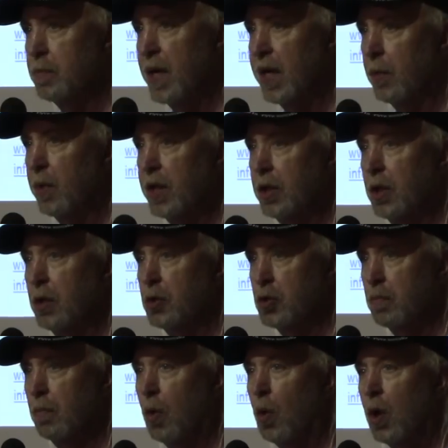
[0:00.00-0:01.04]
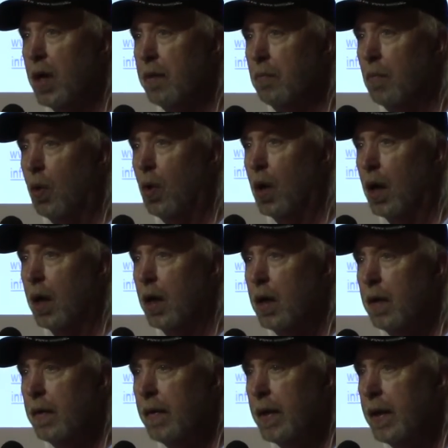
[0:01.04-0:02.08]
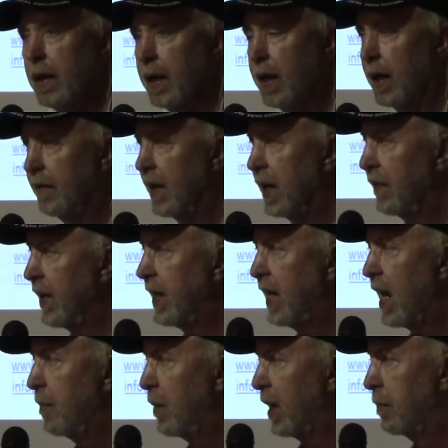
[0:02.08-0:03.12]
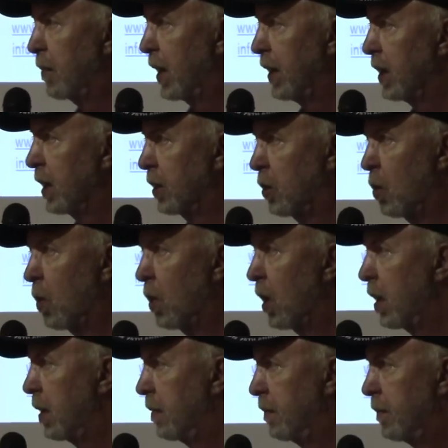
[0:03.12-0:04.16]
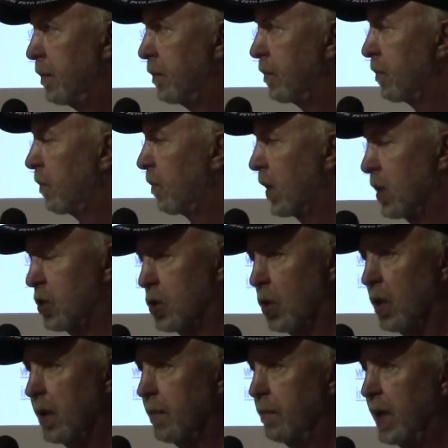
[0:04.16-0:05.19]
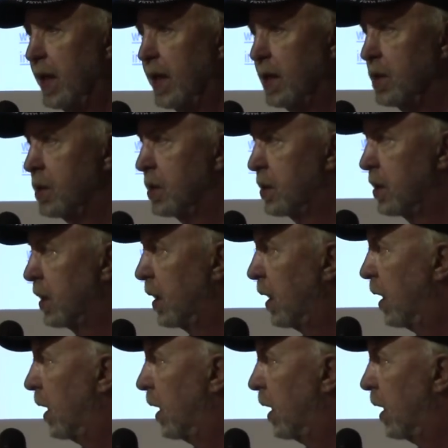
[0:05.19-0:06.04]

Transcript: is being reduced more and more. They can't make money on corn, soybeans.